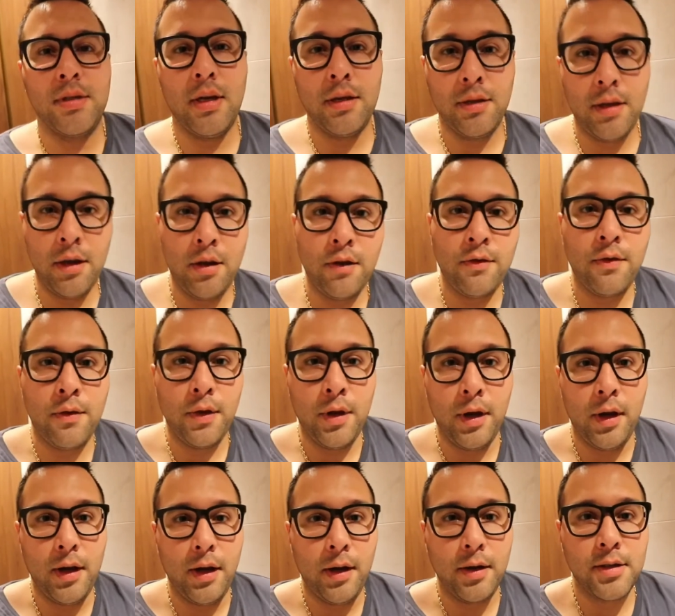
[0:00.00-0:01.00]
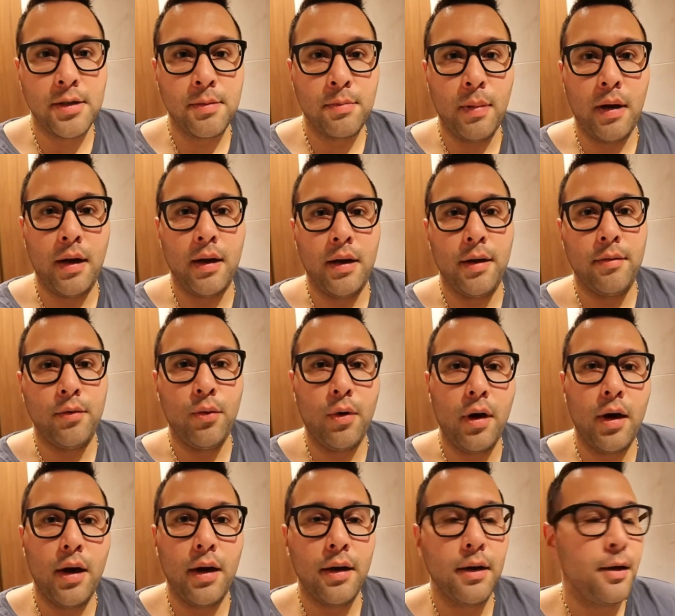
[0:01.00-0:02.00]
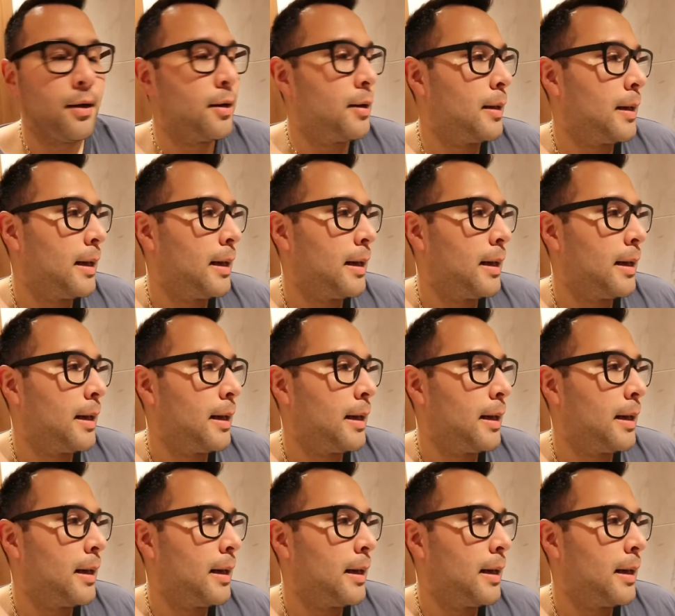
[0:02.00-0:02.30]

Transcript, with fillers: and thank you for the sparkling wine